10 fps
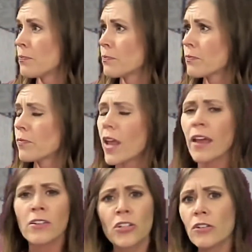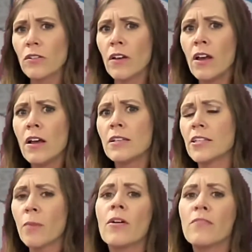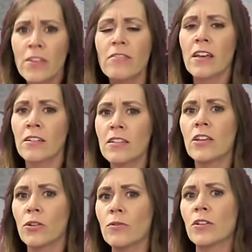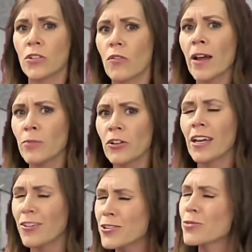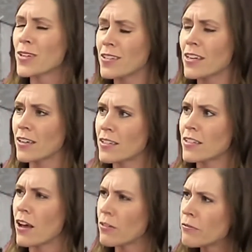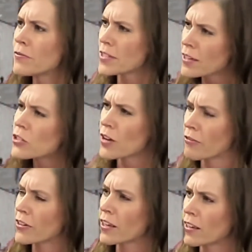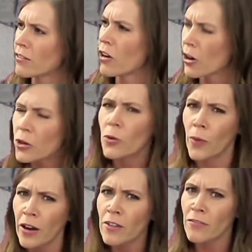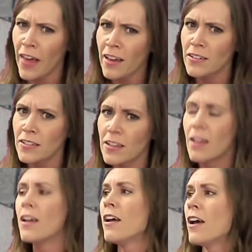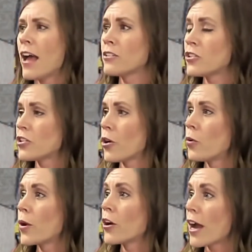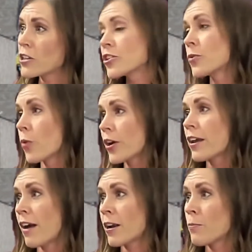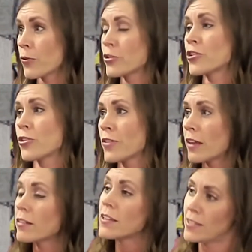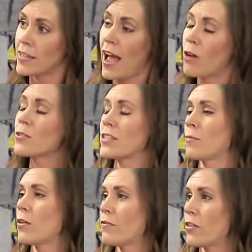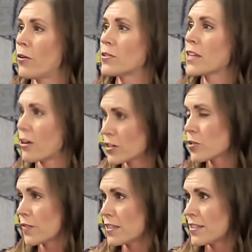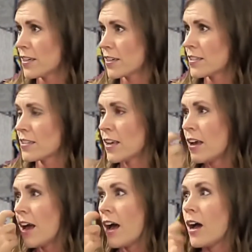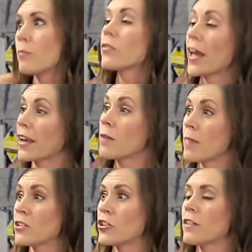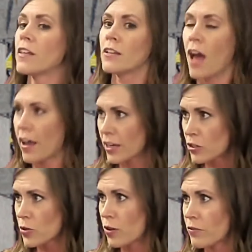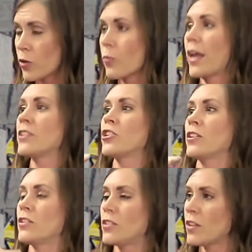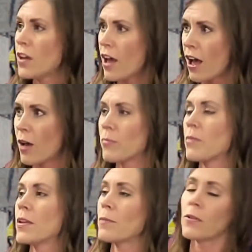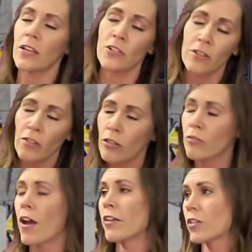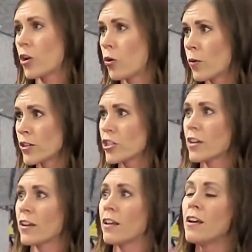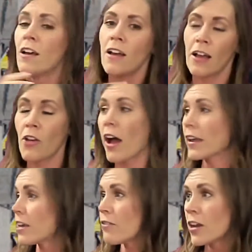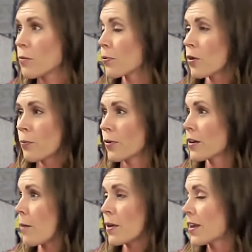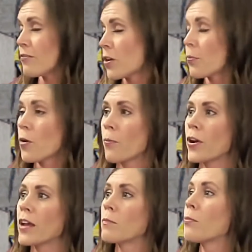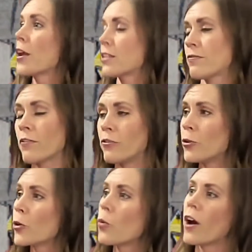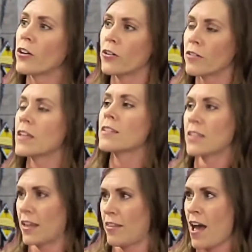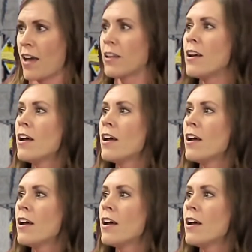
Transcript: mm. hey, did some of the things that you described are characteristics of mm-hmm. sex trafficking. Are you aware of that? Mm-hmm. And so we're actually working on a brochure that lists out some of those characteristics. Um, like I mentioned, the not in control of your wages, um, the manipulation, the threat, the coercion, mm-hmm. and not giving appropriate, not being given appropriate breaks for food or water, mm-hmm. things like that,